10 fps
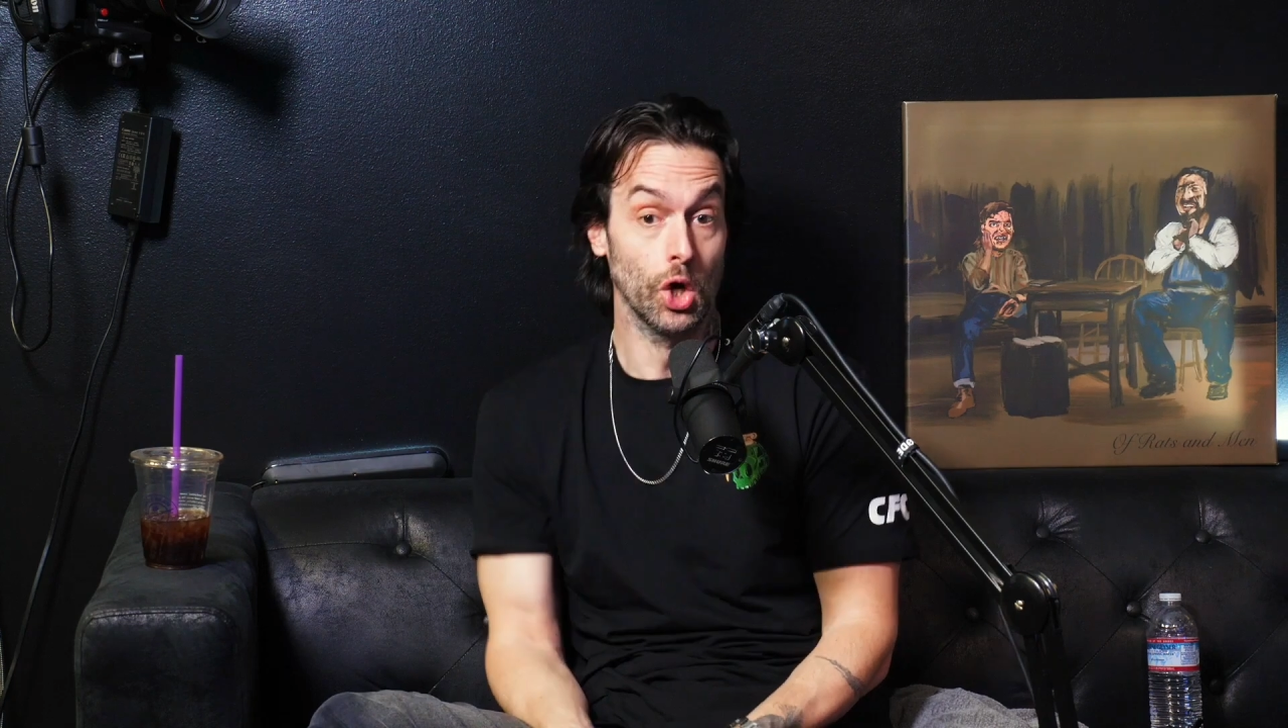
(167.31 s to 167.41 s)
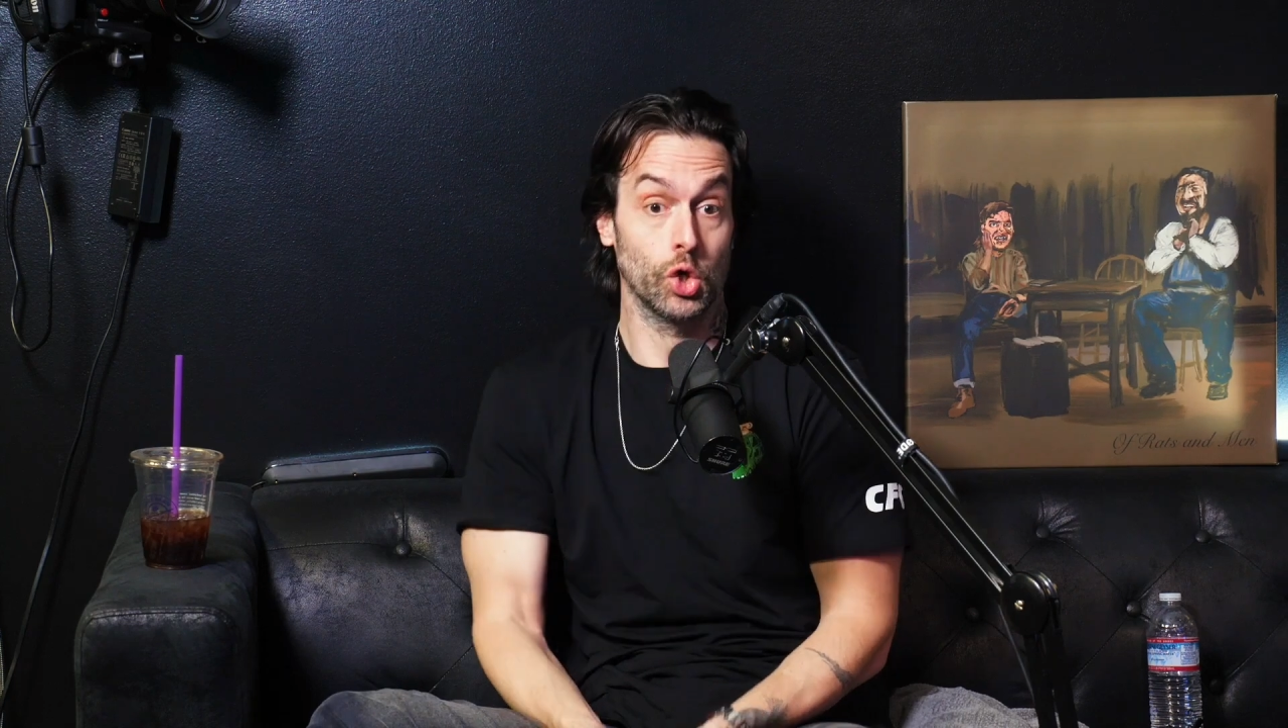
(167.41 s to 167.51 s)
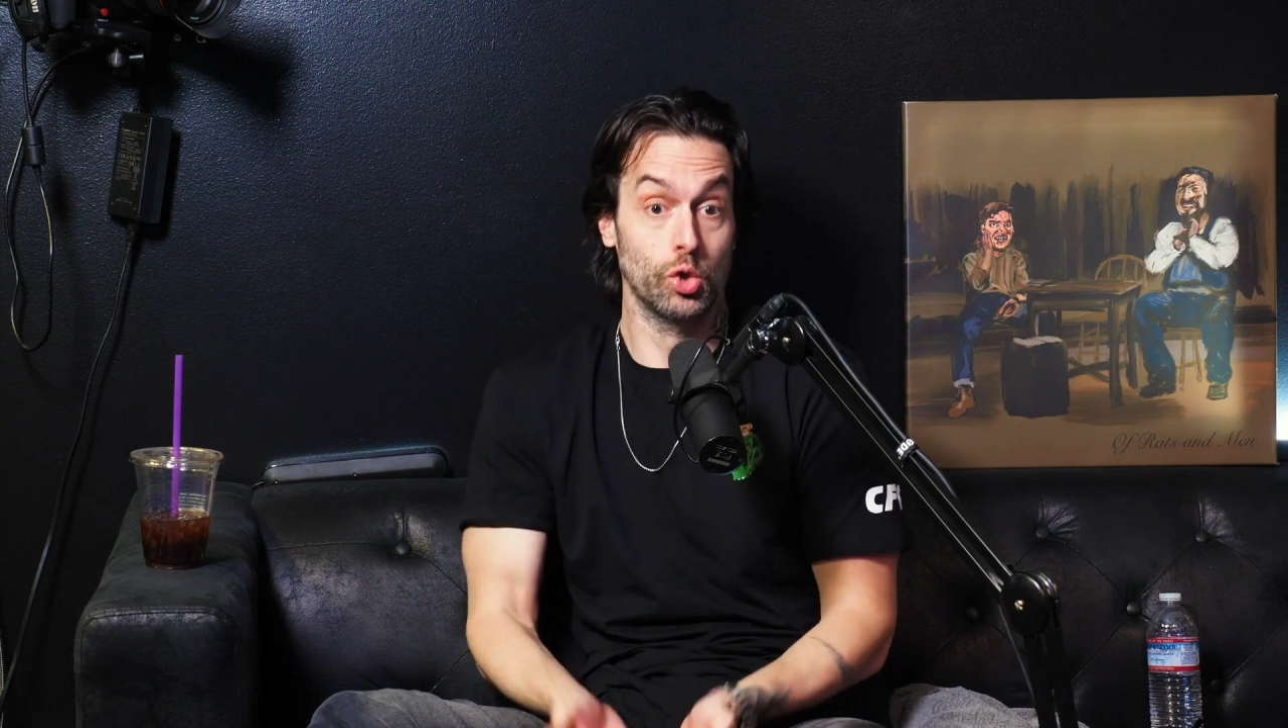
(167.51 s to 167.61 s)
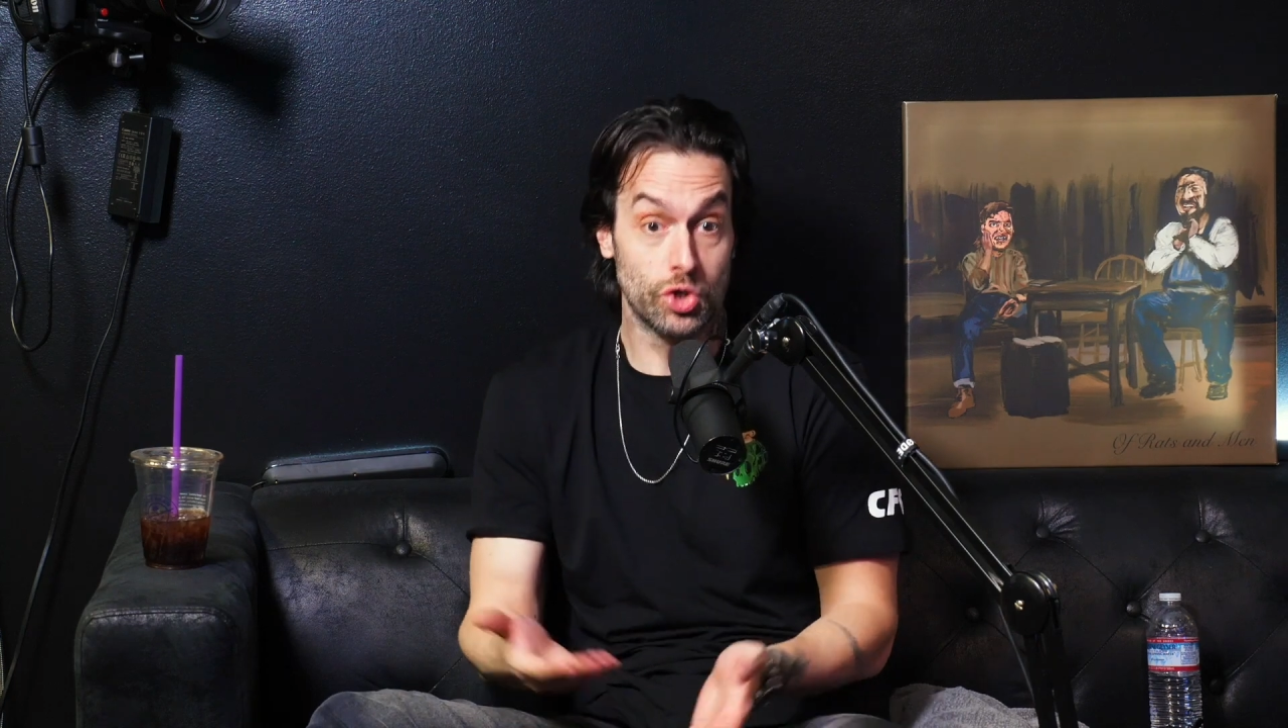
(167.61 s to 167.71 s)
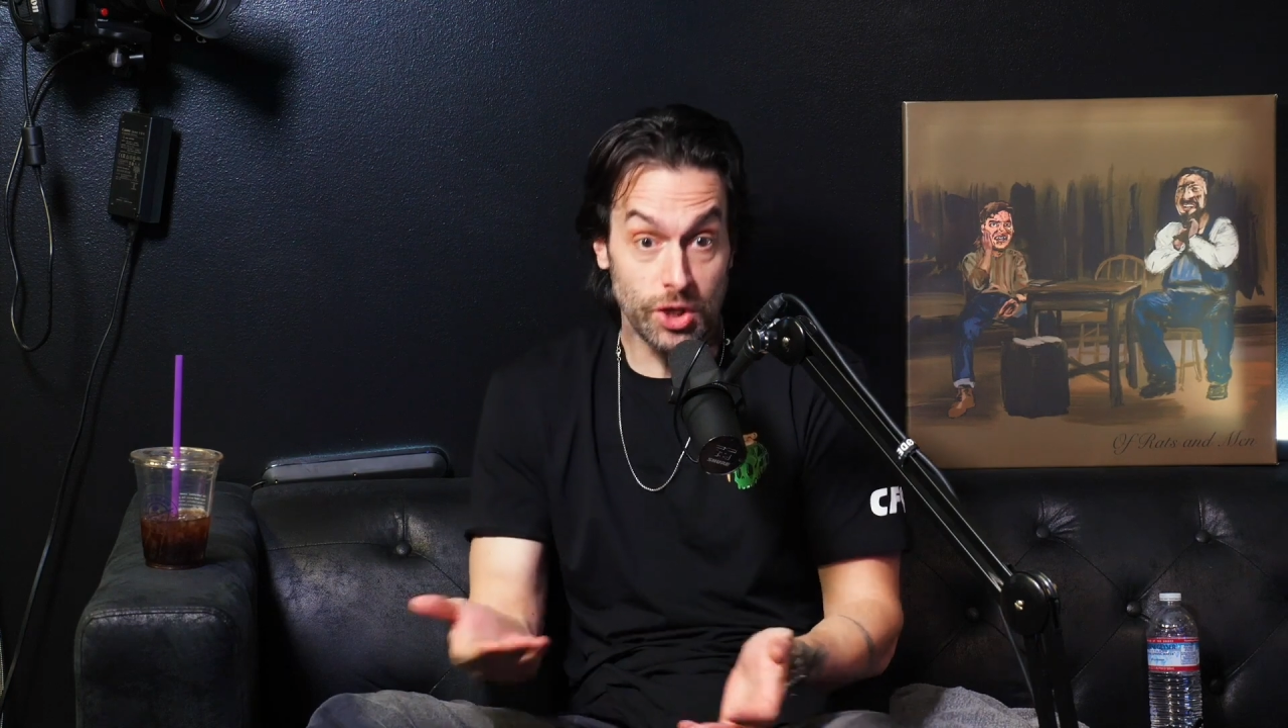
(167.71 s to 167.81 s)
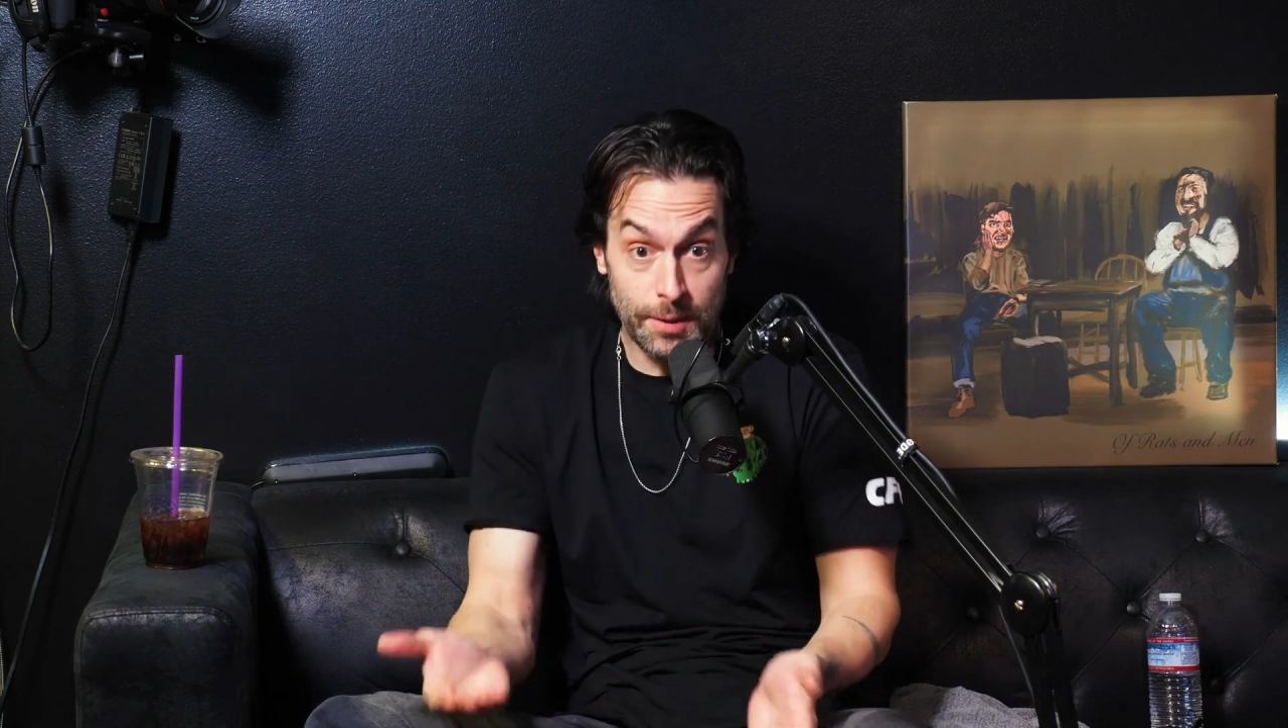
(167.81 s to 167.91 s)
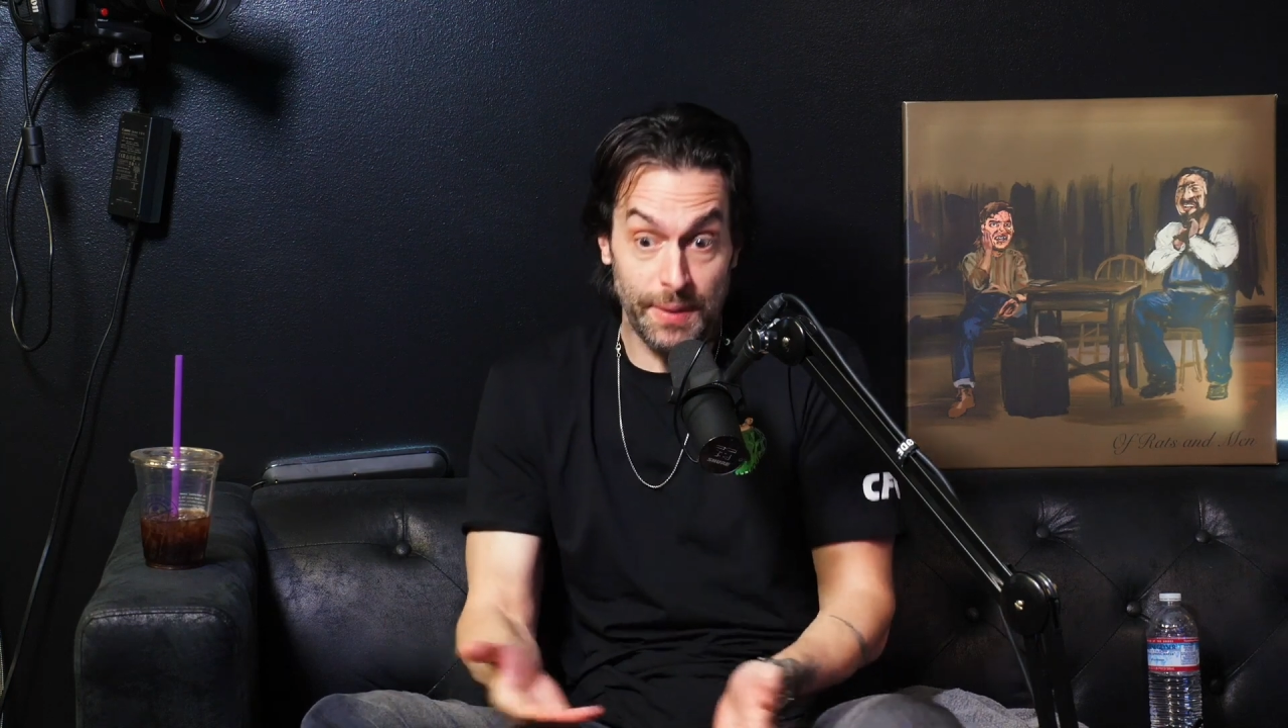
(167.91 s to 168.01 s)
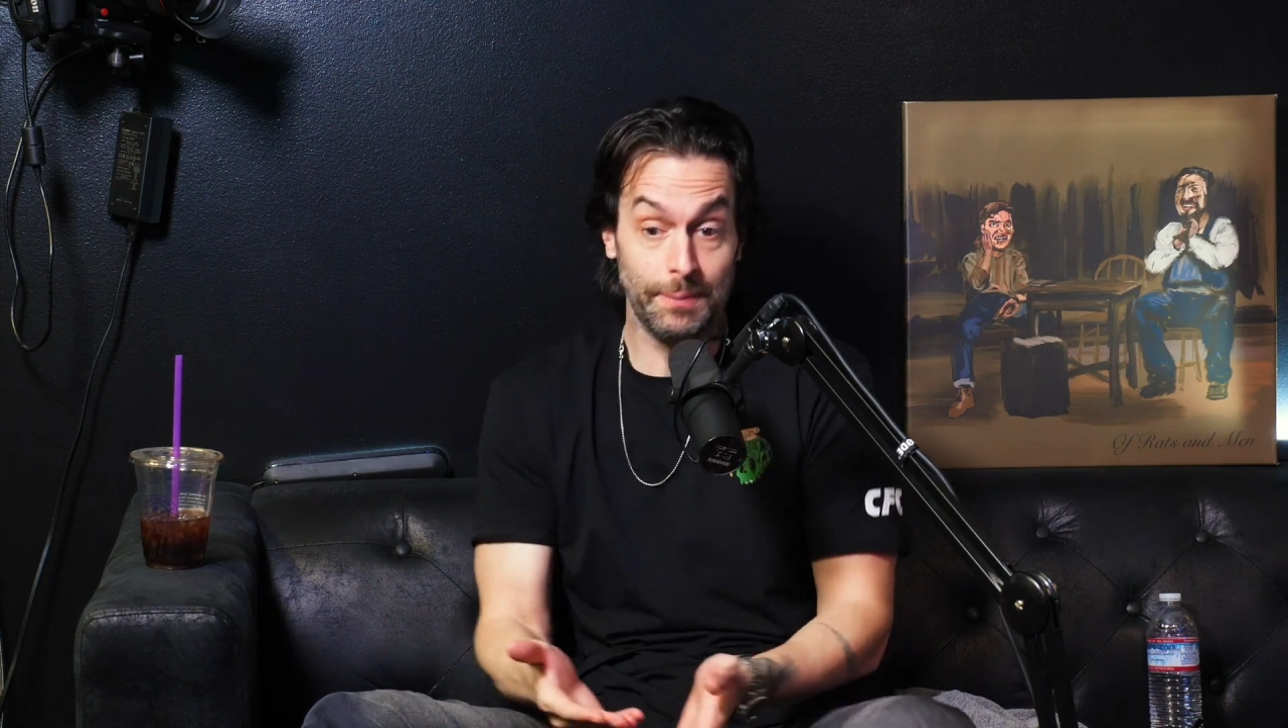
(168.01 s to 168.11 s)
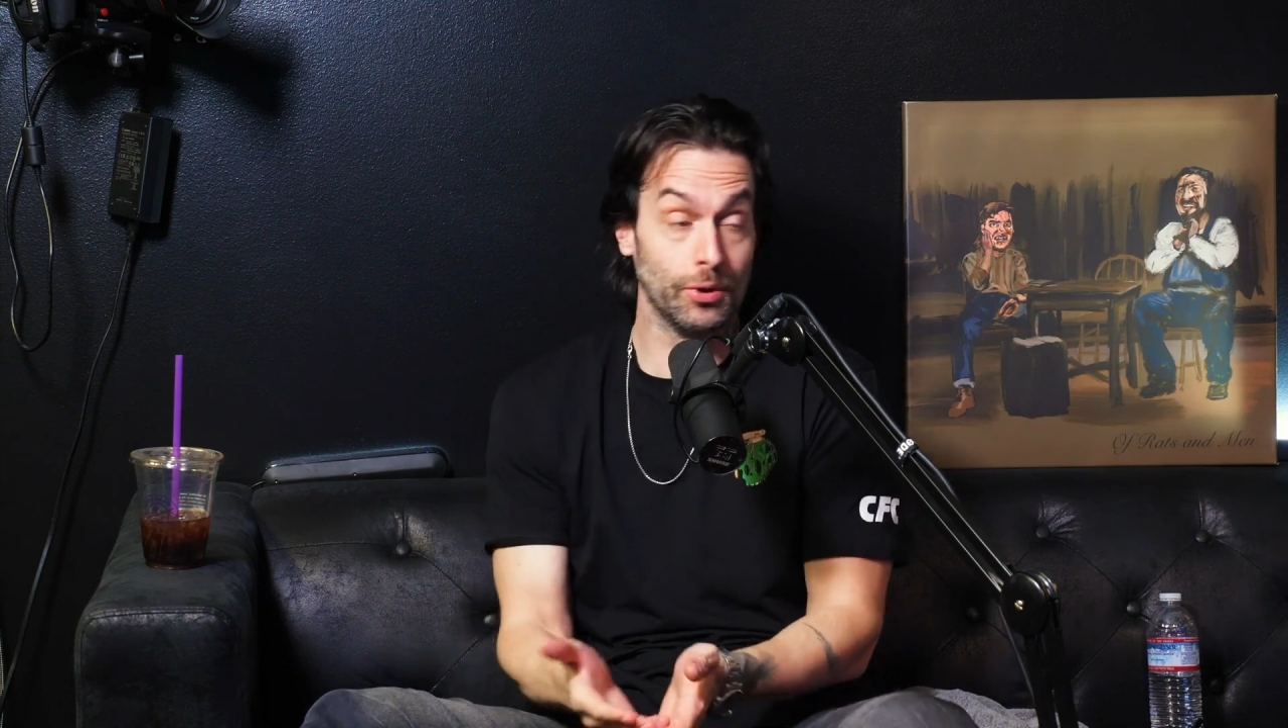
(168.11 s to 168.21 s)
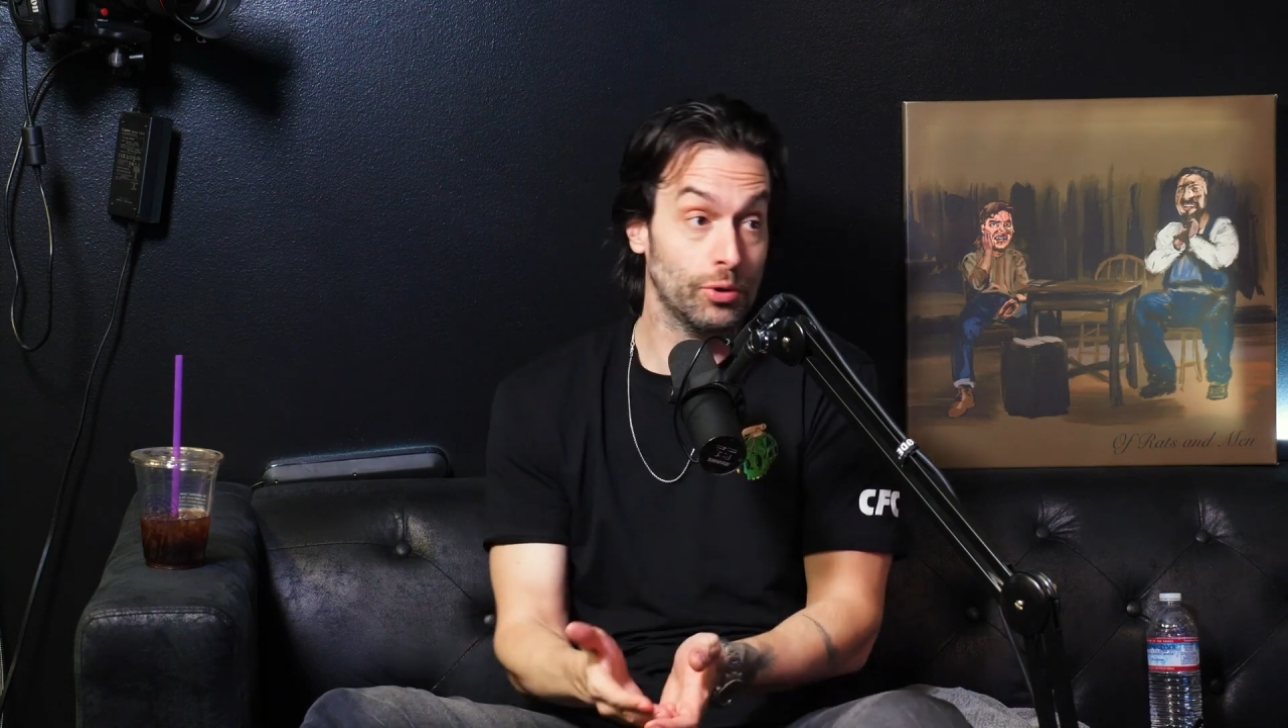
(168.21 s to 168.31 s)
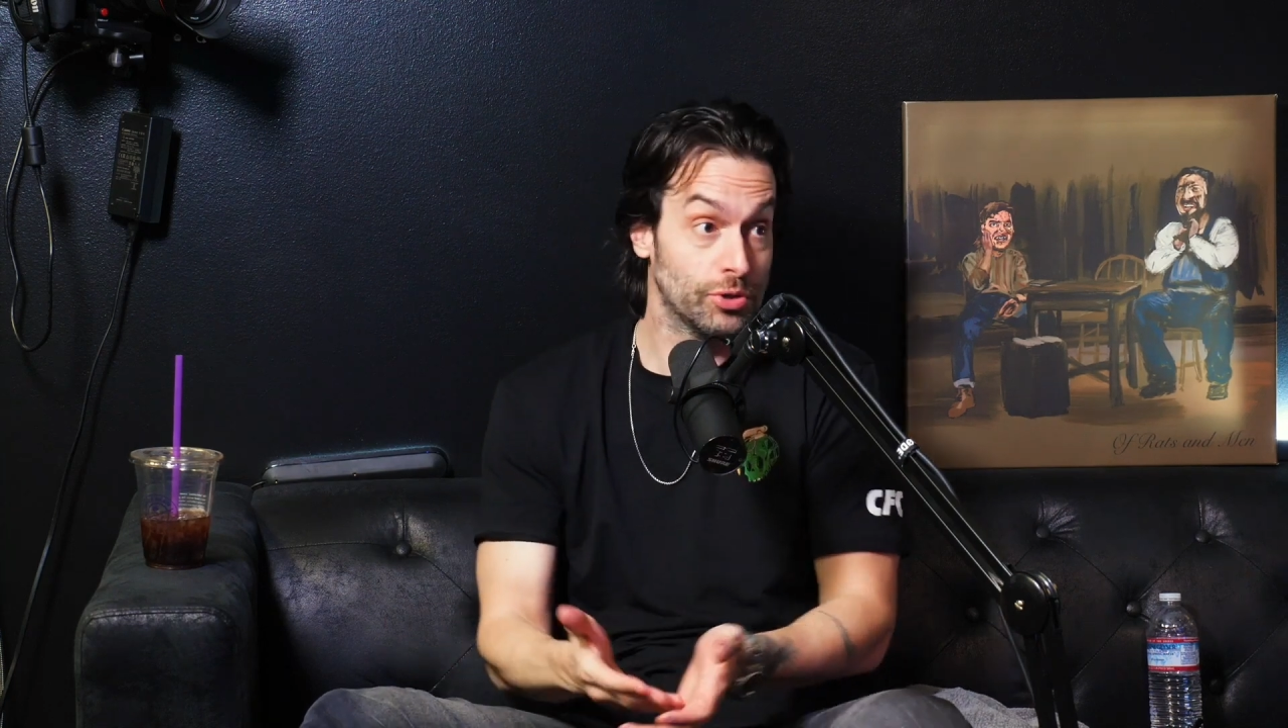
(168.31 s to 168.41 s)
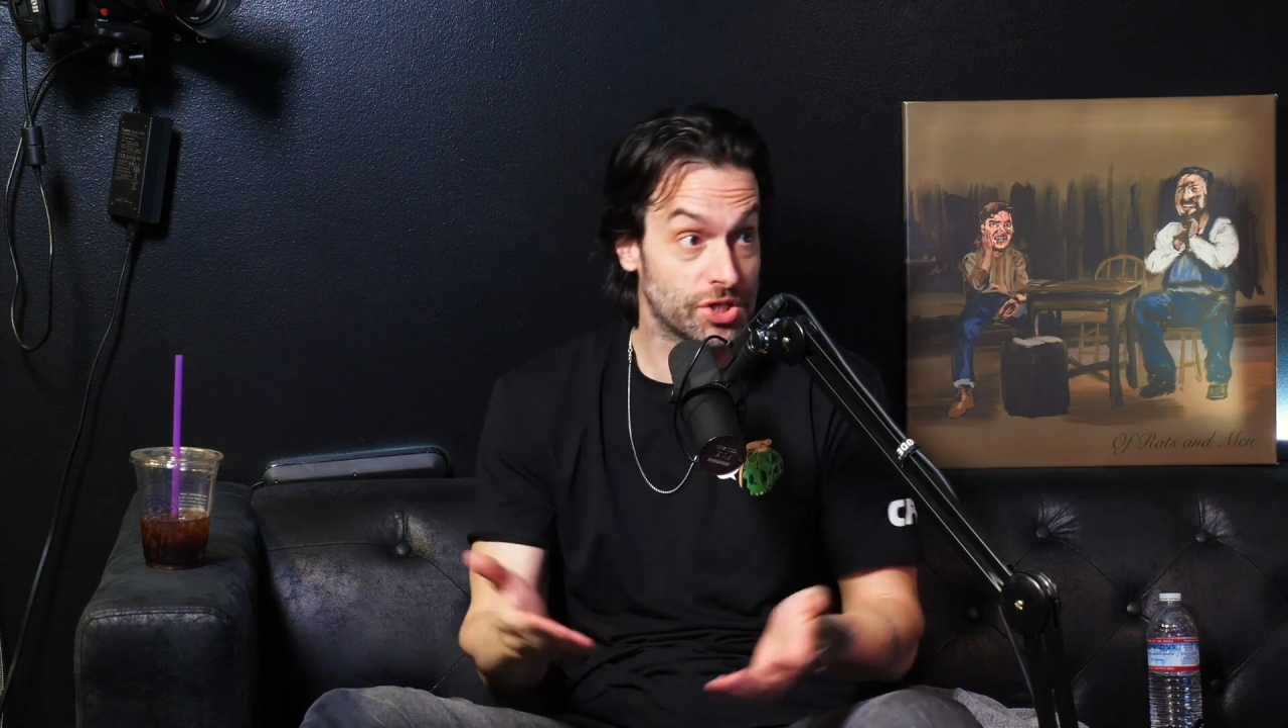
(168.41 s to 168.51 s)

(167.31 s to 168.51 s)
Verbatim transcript: Right. Usually people who